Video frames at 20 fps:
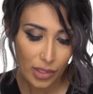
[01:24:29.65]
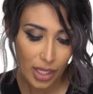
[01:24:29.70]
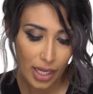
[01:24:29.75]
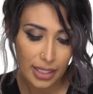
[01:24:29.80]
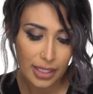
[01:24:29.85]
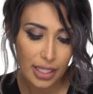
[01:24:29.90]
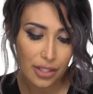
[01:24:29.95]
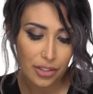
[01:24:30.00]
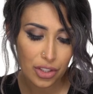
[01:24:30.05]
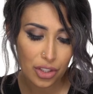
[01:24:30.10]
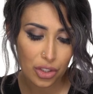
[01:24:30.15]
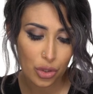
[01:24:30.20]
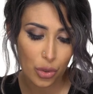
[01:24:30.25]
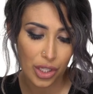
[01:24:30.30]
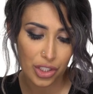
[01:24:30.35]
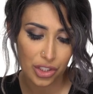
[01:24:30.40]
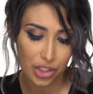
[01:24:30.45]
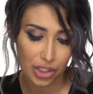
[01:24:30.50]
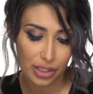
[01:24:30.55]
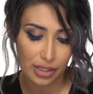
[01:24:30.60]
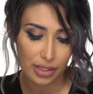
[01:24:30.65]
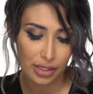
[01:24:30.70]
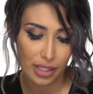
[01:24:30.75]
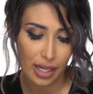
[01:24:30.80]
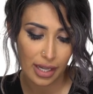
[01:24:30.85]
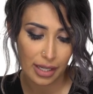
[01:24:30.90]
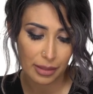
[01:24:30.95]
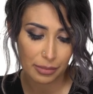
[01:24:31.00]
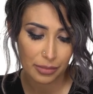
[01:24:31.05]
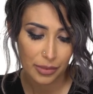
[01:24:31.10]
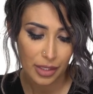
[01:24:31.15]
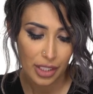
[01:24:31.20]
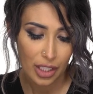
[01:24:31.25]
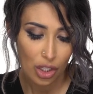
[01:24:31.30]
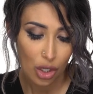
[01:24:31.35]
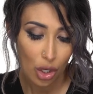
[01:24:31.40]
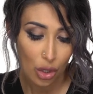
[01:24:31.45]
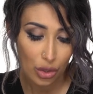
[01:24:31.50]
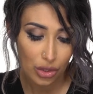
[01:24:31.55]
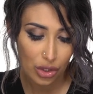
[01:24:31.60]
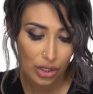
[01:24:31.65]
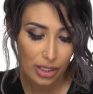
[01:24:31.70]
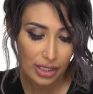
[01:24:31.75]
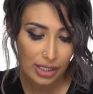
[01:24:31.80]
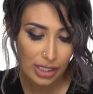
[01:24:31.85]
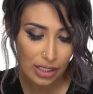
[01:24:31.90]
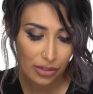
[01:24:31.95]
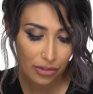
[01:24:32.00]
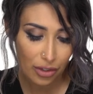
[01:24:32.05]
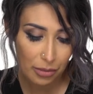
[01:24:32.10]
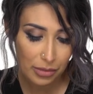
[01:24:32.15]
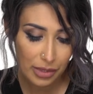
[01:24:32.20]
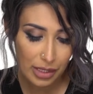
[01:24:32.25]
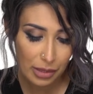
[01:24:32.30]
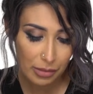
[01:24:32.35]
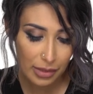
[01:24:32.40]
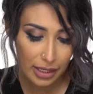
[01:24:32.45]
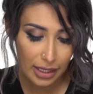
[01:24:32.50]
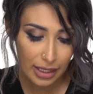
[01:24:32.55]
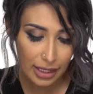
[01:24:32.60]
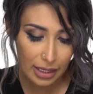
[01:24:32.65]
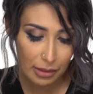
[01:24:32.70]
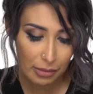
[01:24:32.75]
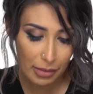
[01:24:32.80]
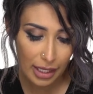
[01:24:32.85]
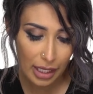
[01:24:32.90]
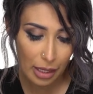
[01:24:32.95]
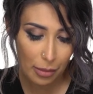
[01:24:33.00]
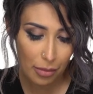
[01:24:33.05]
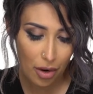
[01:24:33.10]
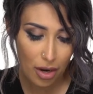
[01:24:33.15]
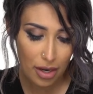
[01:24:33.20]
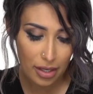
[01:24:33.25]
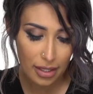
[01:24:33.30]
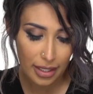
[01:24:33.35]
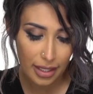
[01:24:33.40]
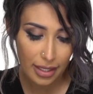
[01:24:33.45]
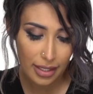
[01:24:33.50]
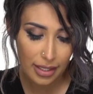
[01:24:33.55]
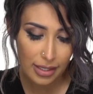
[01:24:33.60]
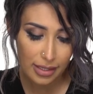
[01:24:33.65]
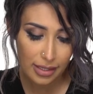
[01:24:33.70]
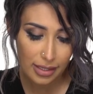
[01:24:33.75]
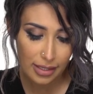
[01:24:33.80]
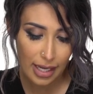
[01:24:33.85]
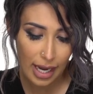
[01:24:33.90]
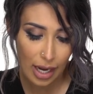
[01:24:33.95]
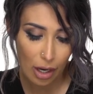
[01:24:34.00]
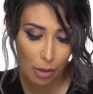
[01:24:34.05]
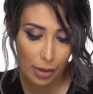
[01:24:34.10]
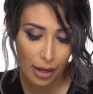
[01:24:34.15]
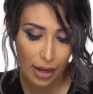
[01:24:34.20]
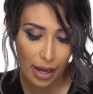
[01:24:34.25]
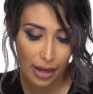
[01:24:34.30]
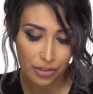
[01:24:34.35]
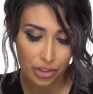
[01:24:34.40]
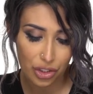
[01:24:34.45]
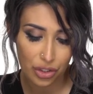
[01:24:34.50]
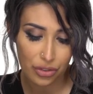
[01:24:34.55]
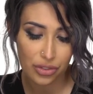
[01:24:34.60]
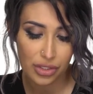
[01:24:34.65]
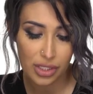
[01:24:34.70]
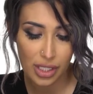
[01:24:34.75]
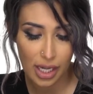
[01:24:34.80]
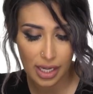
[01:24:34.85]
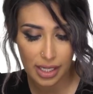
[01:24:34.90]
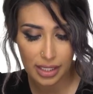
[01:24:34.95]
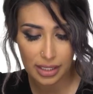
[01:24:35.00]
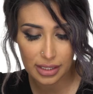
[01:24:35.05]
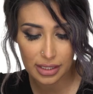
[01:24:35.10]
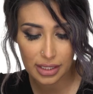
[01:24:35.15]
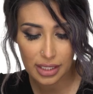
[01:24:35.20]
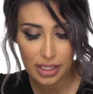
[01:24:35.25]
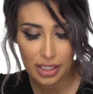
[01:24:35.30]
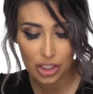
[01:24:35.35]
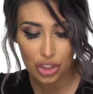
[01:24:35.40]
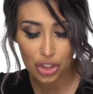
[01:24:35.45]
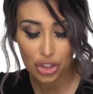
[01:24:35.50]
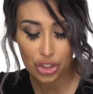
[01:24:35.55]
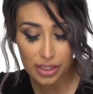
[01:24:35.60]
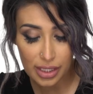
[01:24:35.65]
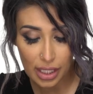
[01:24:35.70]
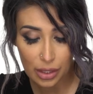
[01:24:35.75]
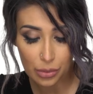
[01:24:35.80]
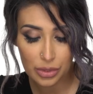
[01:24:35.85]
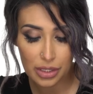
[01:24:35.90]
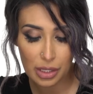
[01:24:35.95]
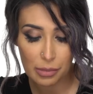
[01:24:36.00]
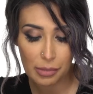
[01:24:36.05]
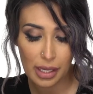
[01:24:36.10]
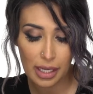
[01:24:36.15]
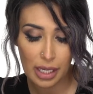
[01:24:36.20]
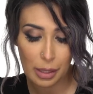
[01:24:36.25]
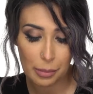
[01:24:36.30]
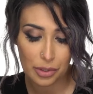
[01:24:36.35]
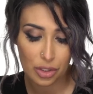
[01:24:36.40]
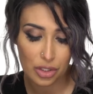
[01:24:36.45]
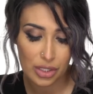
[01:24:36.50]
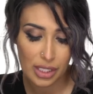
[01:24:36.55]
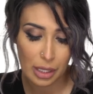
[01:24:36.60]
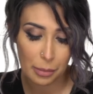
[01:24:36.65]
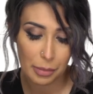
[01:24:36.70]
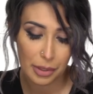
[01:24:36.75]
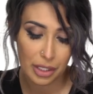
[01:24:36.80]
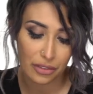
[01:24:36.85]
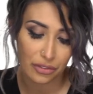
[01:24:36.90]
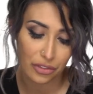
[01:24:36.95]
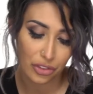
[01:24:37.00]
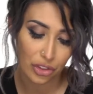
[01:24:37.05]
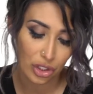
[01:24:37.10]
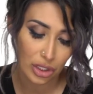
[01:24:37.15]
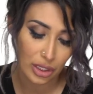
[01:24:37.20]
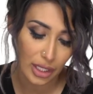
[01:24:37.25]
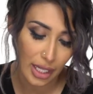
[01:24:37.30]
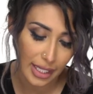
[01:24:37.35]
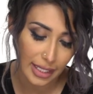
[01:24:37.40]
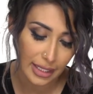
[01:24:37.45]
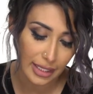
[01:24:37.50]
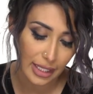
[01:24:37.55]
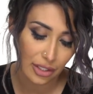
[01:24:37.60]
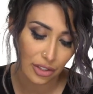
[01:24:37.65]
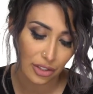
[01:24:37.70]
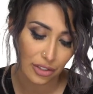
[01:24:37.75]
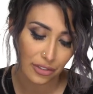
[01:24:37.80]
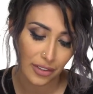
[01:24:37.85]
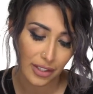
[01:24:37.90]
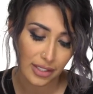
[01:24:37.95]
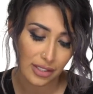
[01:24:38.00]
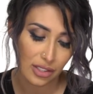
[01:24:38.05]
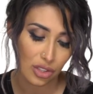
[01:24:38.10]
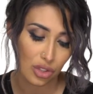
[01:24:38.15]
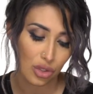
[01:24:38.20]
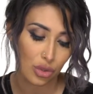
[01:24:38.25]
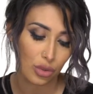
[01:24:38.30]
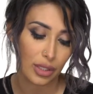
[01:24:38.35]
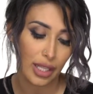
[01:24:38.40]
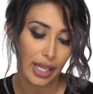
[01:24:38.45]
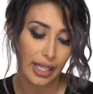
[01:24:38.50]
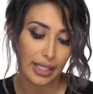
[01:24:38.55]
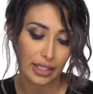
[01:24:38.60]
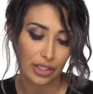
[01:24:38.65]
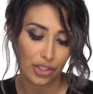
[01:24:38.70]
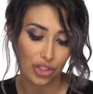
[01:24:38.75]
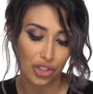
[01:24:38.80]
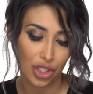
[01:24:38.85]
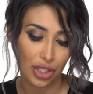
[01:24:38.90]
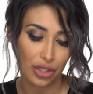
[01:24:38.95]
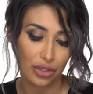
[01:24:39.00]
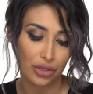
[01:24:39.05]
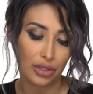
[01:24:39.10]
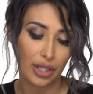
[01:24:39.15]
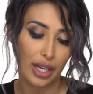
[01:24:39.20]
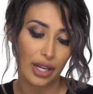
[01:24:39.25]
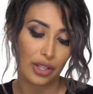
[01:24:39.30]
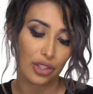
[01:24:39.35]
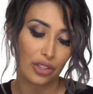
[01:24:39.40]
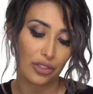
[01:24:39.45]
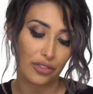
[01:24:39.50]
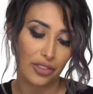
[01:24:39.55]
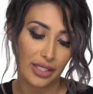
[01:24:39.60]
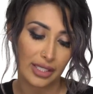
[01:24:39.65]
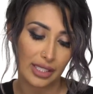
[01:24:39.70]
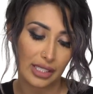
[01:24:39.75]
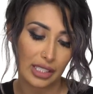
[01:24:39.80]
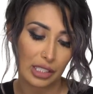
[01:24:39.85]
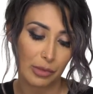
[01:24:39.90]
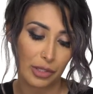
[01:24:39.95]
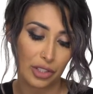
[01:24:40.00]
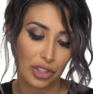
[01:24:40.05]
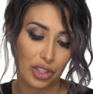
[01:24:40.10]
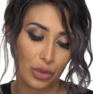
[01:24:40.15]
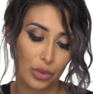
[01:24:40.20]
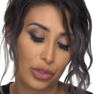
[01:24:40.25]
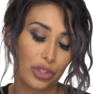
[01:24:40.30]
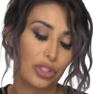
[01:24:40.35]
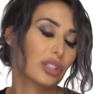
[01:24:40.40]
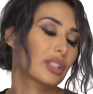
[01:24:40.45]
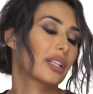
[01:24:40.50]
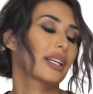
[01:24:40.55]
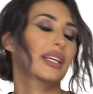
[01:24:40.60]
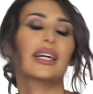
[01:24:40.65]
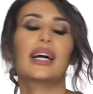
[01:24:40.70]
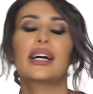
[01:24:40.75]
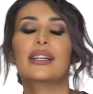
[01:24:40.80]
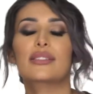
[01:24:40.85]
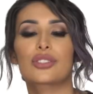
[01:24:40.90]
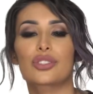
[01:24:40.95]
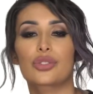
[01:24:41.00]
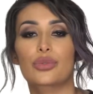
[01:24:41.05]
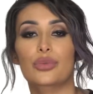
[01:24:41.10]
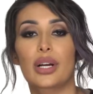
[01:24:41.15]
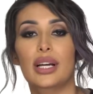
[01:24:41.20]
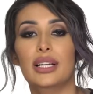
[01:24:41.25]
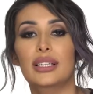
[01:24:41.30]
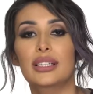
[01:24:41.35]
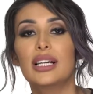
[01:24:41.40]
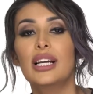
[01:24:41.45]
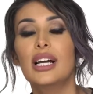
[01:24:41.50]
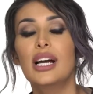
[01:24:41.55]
Another question, so this is from Dominican makeup artist. How about after you're done with the makeup and you take a picture of your client and her face is too light in general? How do you fix it, especially when your client has to run?